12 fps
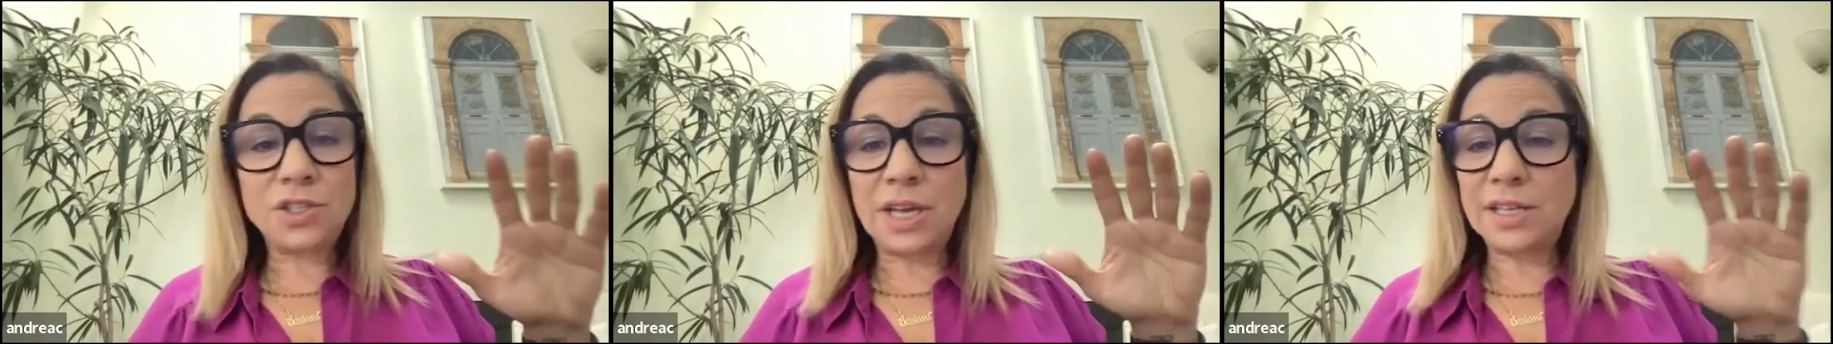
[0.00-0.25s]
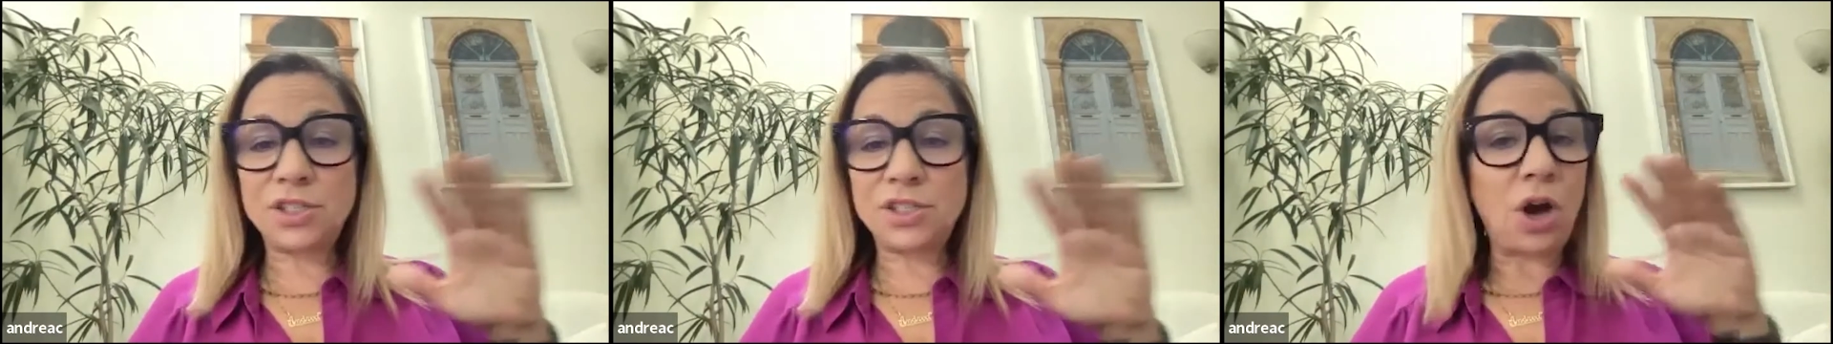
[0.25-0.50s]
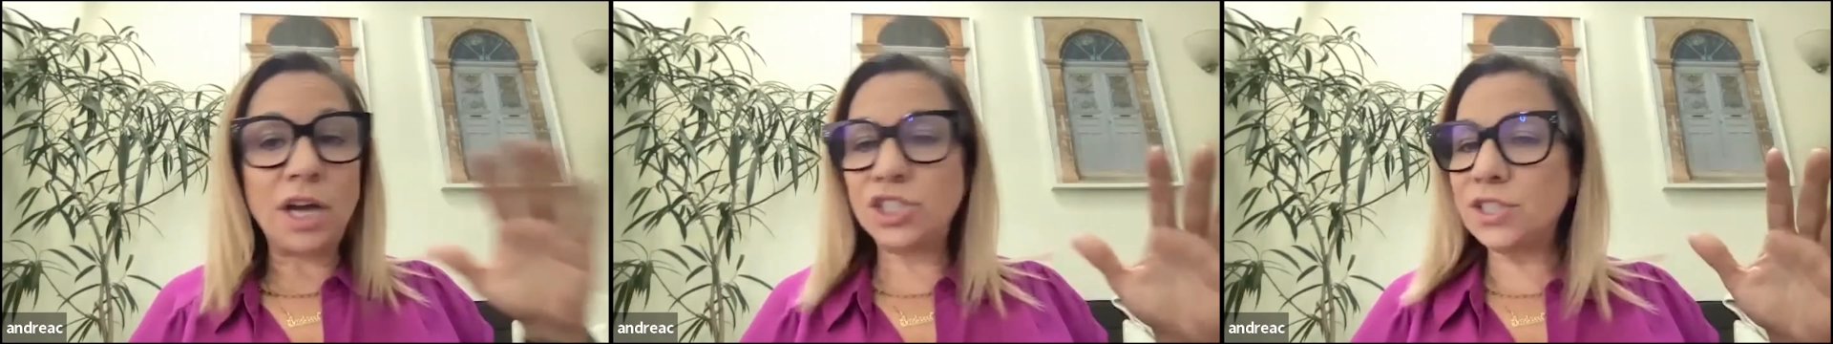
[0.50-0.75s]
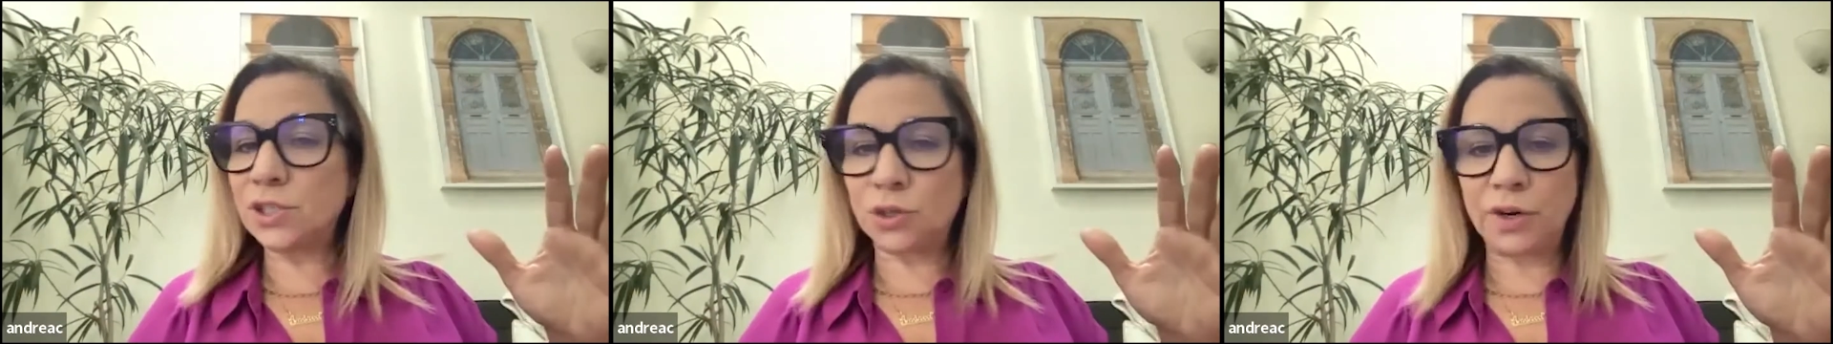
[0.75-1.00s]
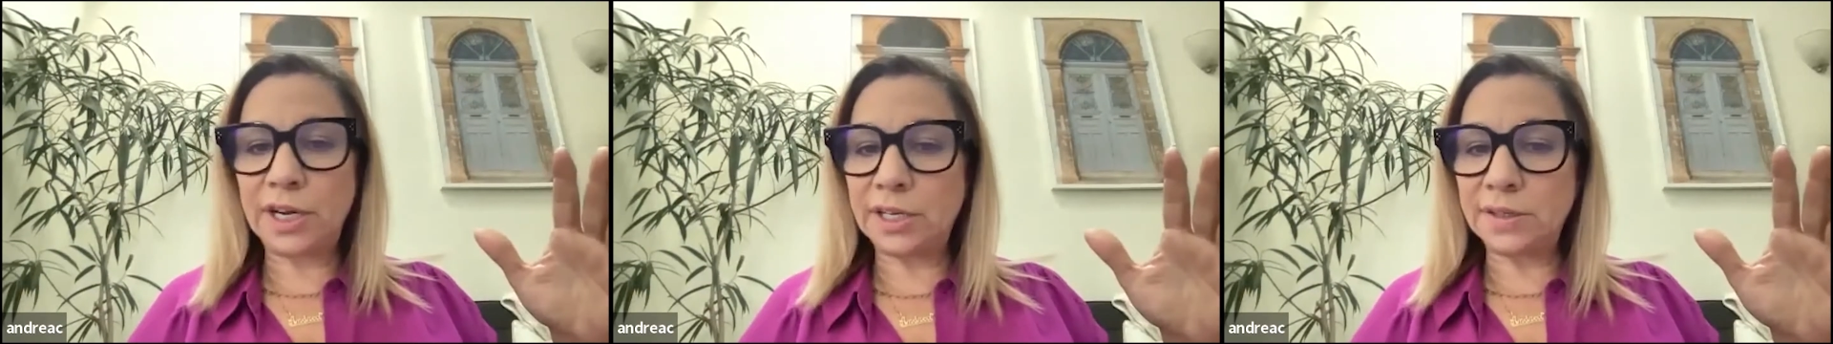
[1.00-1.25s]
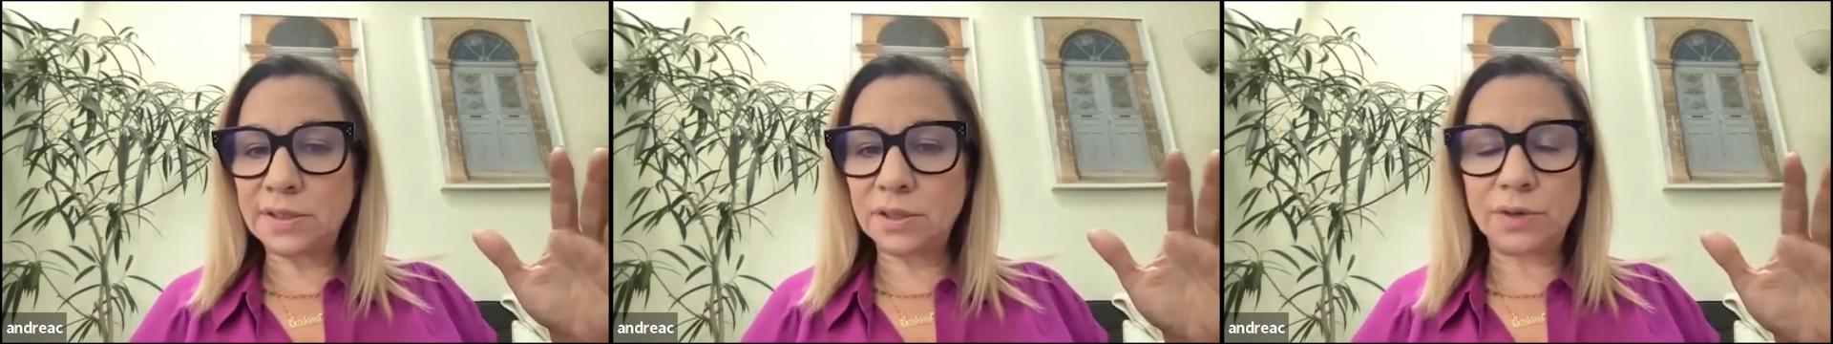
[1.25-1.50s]
it's not just
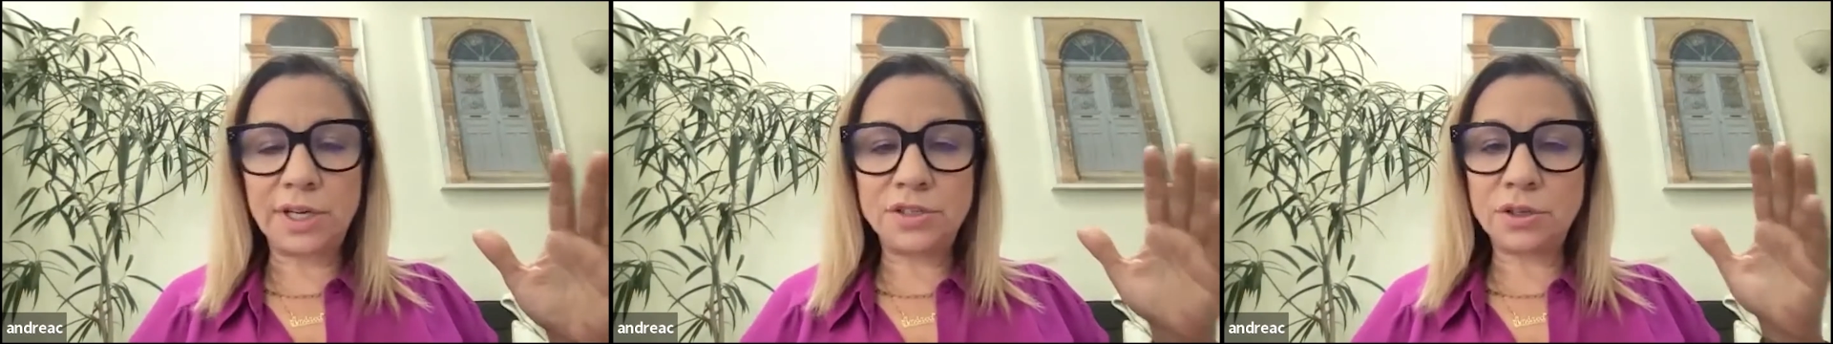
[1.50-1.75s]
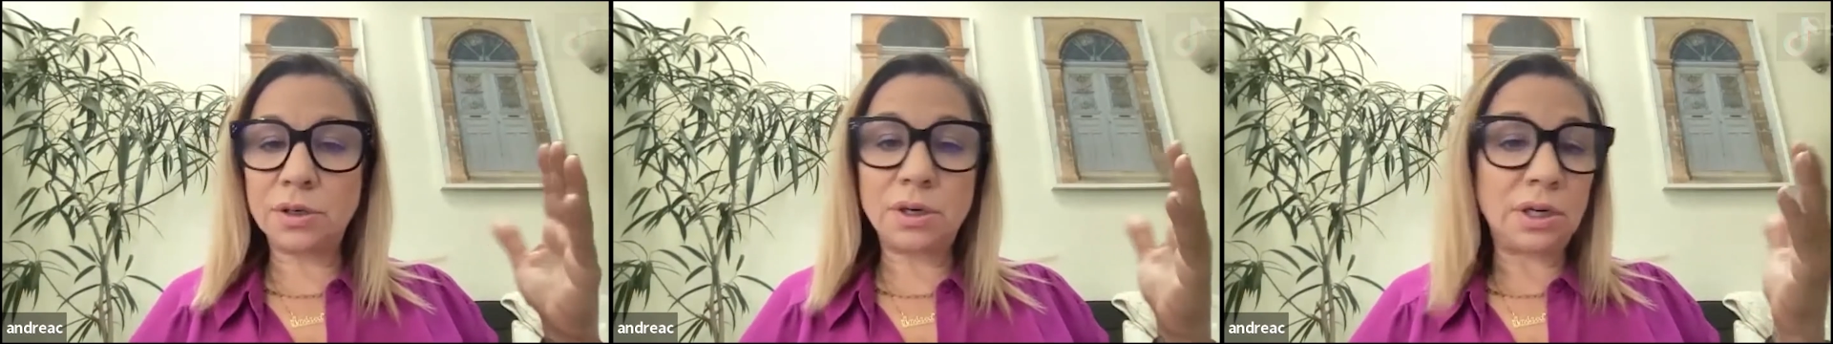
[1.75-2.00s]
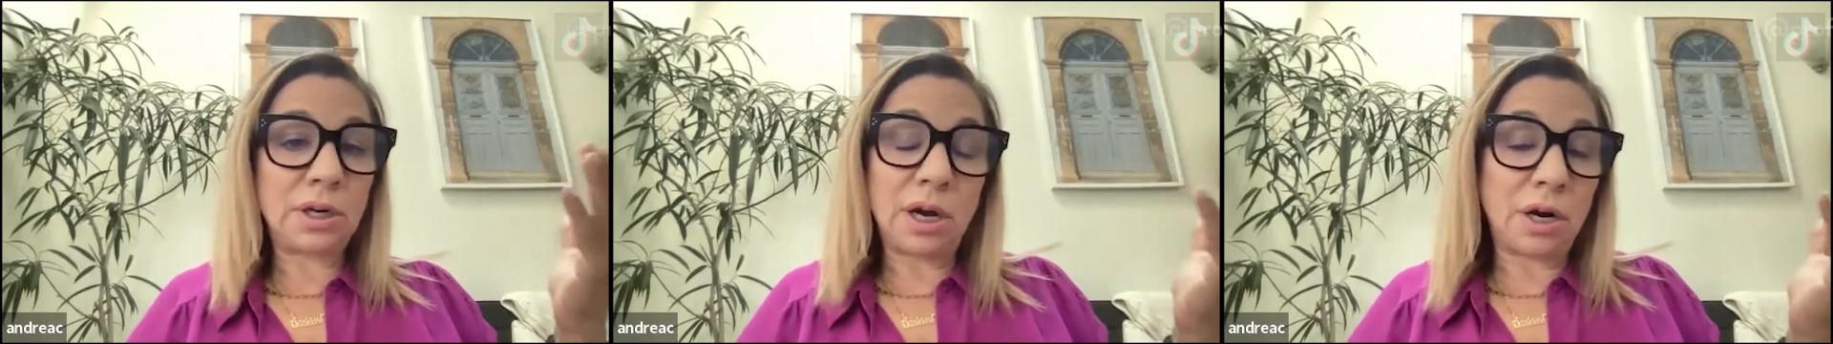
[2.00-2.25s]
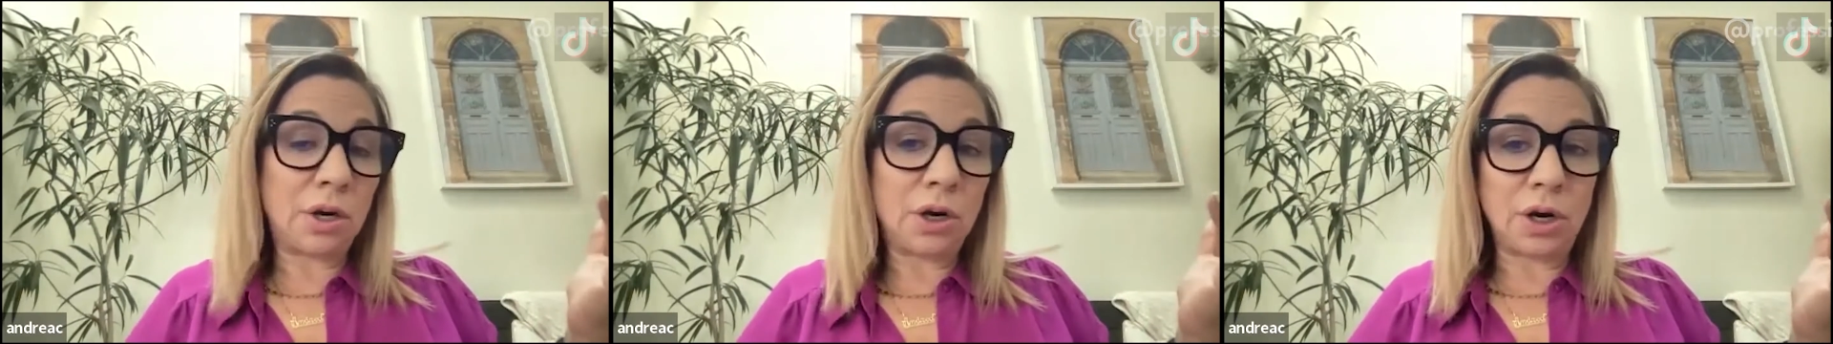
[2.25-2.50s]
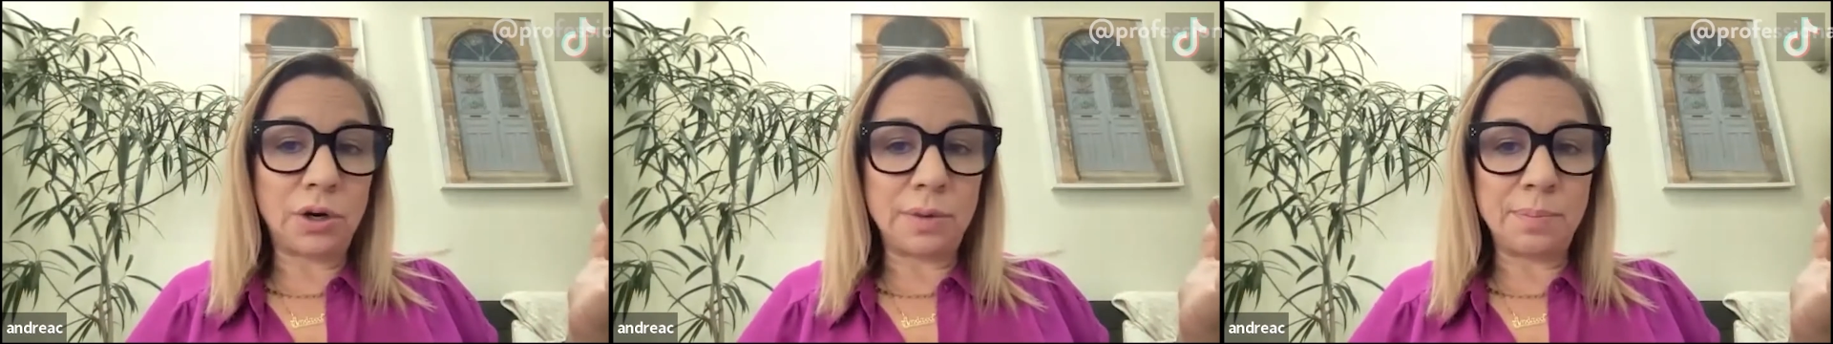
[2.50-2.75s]
grades. Grades are